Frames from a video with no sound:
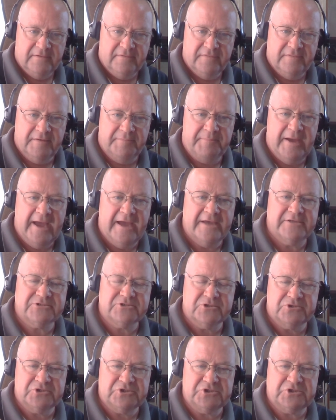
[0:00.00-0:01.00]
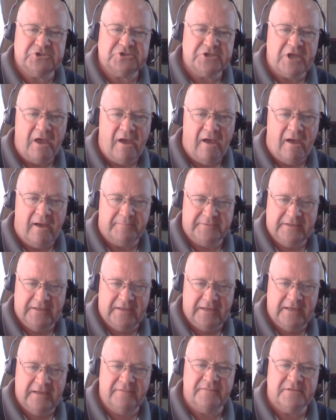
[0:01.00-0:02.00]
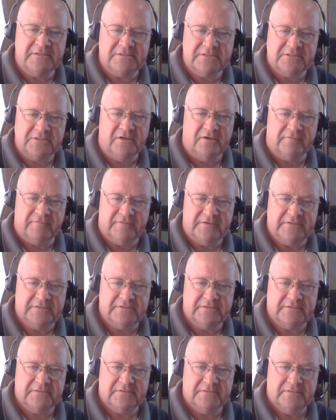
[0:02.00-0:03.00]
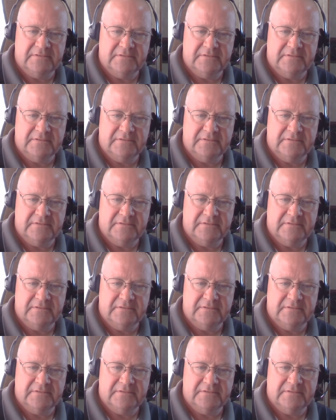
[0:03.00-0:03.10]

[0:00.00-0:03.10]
the pastor stopped in the service